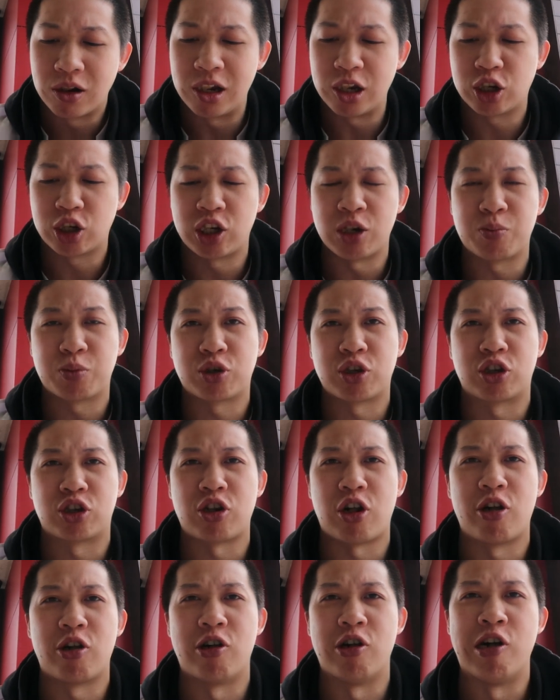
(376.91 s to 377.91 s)
These chips are
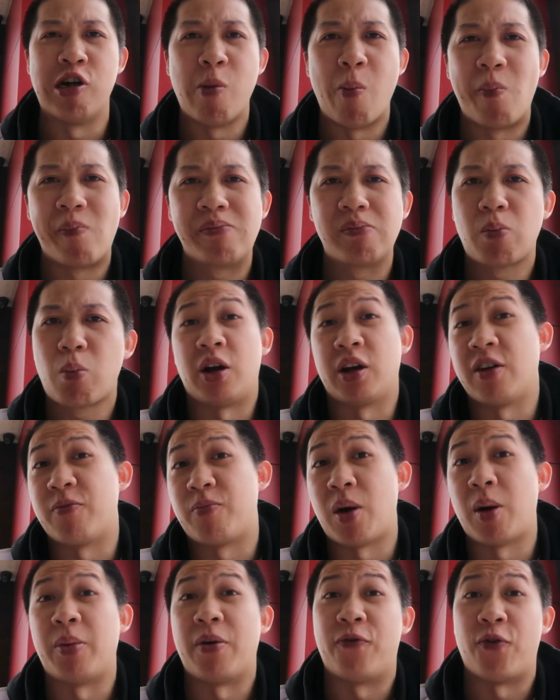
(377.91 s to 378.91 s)
so good. I'll
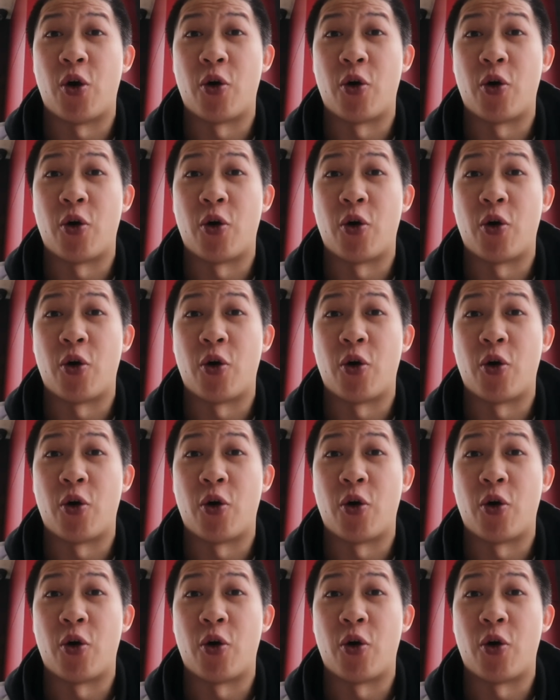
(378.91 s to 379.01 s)
give probably